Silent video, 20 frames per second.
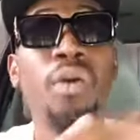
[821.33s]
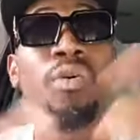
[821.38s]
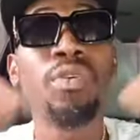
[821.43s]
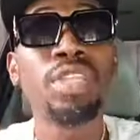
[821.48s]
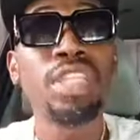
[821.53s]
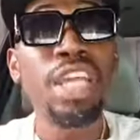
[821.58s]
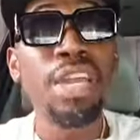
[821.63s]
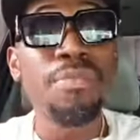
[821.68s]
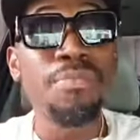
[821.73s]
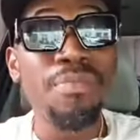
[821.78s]

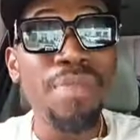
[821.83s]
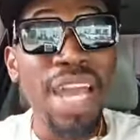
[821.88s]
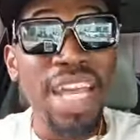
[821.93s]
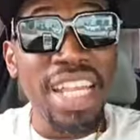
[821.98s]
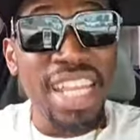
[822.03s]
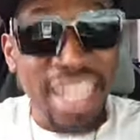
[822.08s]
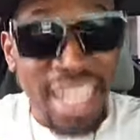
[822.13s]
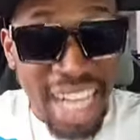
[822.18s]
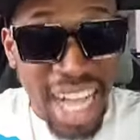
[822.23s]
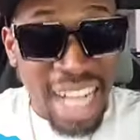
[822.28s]
The
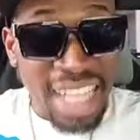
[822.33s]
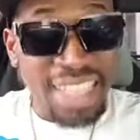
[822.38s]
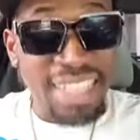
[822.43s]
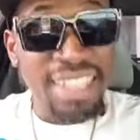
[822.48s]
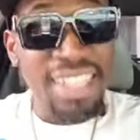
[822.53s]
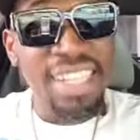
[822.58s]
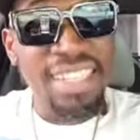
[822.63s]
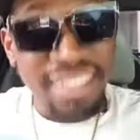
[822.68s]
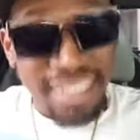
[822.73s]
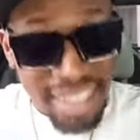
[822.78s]
medical
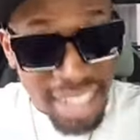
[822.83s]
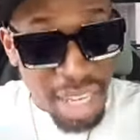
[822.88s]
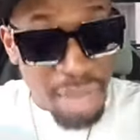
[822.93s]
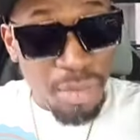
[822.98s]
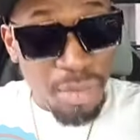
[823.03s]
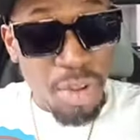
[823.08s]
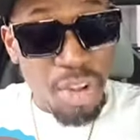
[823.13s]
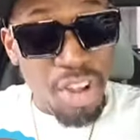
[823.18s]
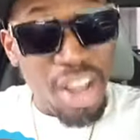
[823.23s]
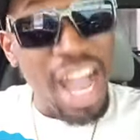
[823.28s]

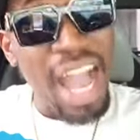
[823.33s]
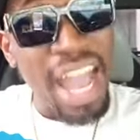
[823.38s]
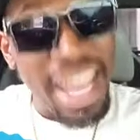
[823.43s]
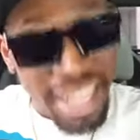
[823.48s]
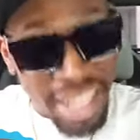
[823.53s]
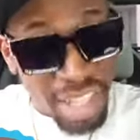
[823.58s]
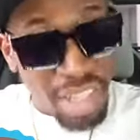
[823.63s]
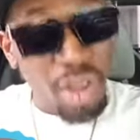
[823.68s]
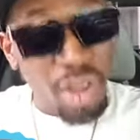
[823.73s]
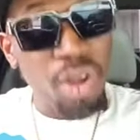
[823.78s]
system
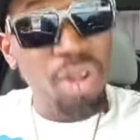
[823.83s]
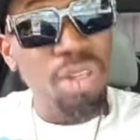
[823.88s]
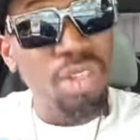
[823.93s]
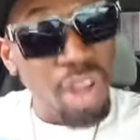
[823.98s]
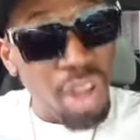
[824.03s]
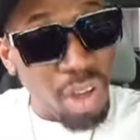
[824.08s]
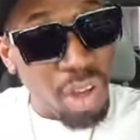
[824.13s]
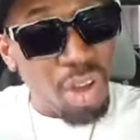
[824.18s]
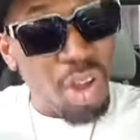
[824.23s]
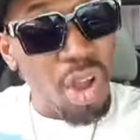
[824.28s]
right now
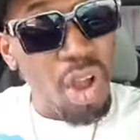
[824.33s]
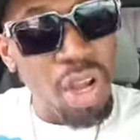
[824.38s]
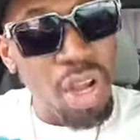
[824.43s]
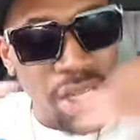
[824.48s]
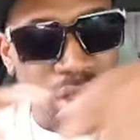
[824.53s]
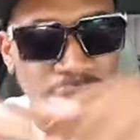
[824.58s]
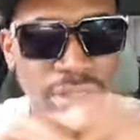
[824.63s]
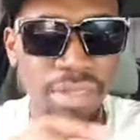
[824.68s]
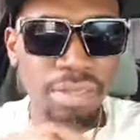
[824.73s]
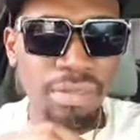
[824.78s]
no good.
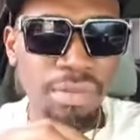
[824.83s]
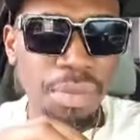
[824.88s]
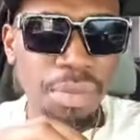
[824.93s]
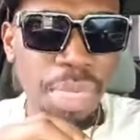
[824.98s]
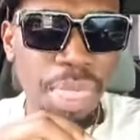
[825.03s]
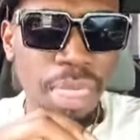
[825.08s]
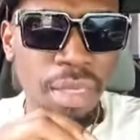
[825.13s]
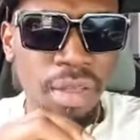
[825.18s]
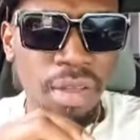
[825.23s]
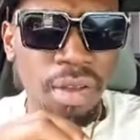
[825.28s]

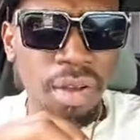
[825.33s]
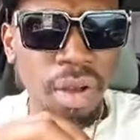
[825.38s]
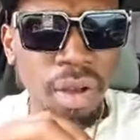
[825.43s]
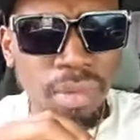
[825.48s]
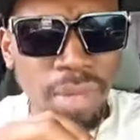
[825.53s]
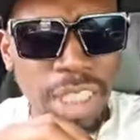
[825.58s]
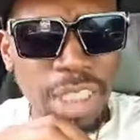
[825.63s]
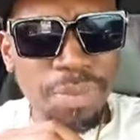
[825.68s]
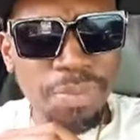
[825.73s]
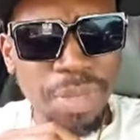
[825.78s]
How
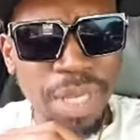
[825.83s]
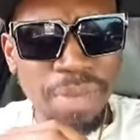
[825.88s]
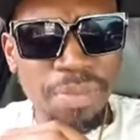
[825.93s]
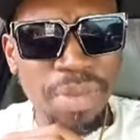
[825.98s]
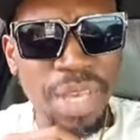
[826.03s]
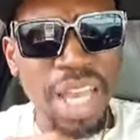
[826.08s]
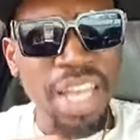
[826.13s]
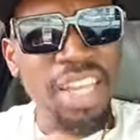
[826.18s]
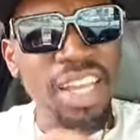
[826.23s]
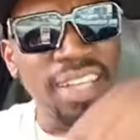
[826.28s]
much people
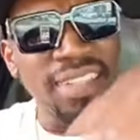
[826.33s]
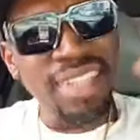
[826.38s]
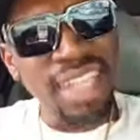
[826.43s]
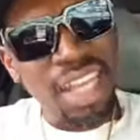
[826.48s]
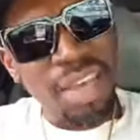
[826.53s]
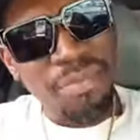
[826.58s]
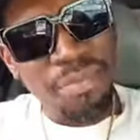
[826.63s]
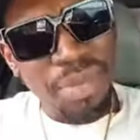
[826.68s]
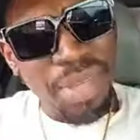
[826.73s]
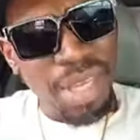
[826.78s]
here so
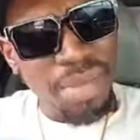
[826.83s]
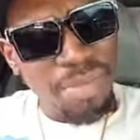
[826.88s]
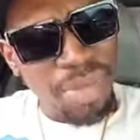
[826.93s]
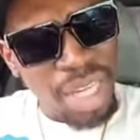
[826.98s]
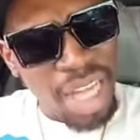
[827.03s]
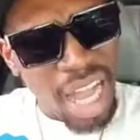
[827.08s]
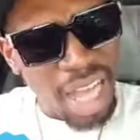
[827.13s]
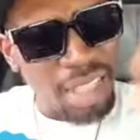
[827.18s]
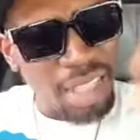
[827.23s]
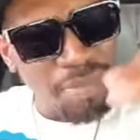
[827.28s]
them people
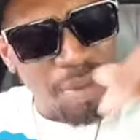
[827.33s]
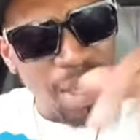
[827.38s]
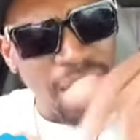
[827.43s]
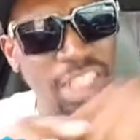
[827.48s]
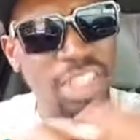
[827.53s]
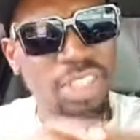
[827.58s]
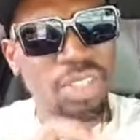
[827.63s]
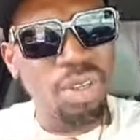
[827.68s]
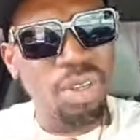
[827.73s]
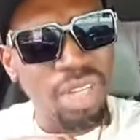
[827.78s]
go to
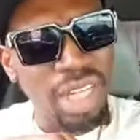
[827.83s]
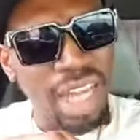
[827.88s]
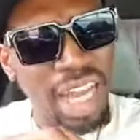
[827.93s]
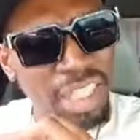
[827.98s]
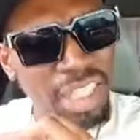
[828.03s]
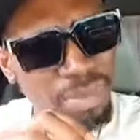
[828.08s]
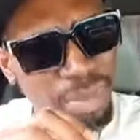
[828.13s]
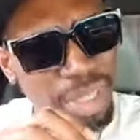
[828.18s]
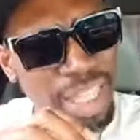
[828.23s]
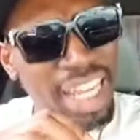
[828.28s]
Spanish Town
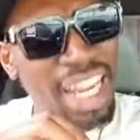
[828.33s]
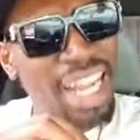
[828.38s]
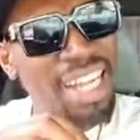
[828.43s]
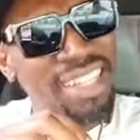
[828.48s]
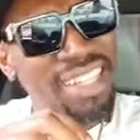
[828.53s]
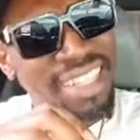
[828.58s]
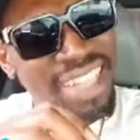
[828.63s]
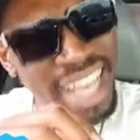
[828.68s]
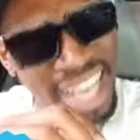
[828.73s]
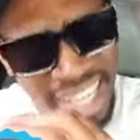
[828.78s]
Hospital
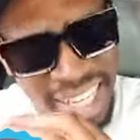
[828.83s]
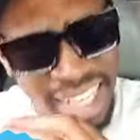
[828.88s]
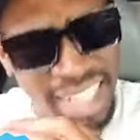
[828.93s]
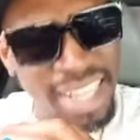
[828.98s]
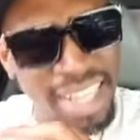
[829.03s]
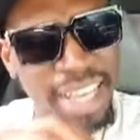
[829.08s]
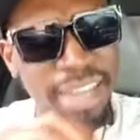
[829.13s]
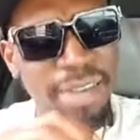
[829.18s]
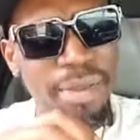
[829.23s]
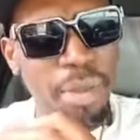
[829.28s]
and dead in
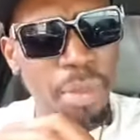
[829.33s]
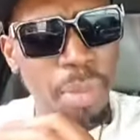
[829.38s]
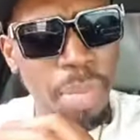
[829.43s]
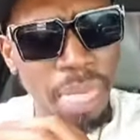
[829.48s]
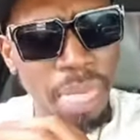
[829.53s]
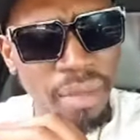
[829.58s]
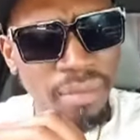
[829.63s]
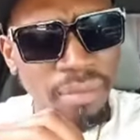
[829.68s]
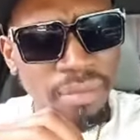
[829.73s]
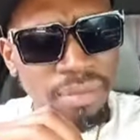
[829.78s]
there?
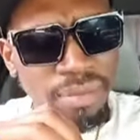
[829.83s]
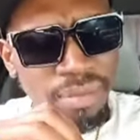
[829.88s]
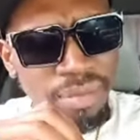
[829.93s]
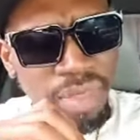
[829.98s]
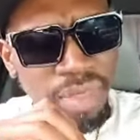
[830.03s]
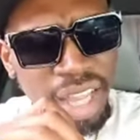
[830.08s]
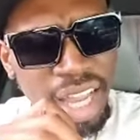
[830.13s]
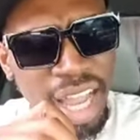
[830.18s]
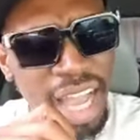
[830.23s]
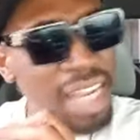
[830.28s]

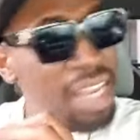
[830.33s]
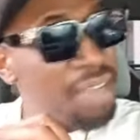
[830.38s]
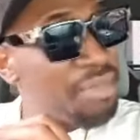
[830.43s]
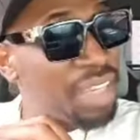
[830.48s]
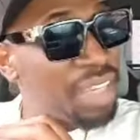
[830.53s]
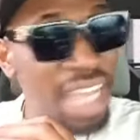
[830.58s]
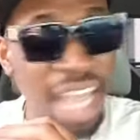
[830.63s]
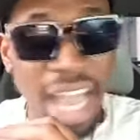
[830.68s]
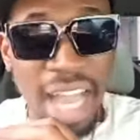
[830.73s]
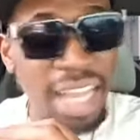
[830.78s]
Because them
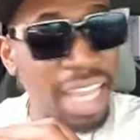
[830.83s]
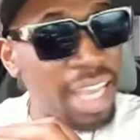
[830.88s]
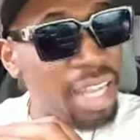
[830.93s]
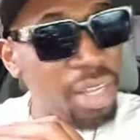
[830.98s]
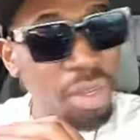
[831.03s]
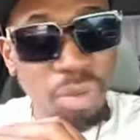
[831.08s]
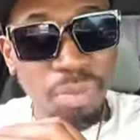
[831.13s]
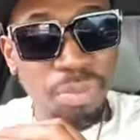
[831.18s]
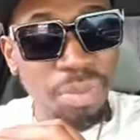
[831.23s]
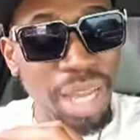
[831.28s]
can't get
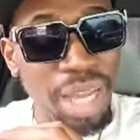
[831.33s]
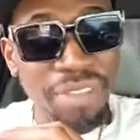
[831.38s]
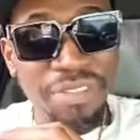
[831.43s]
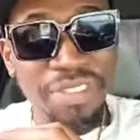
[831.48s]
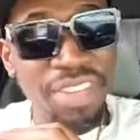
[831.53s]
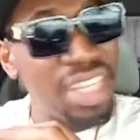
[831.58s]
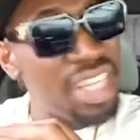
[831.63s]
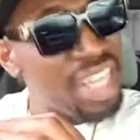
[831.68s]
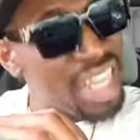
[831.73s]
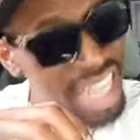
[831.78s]
looked upon
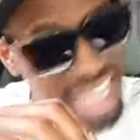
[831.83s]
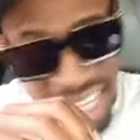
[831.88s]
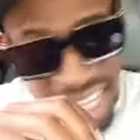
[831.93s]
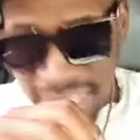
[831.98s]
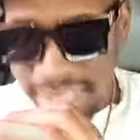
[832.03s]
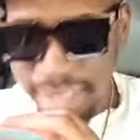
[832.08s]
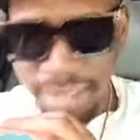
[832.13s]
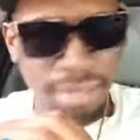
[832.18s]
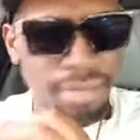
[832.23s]
for days.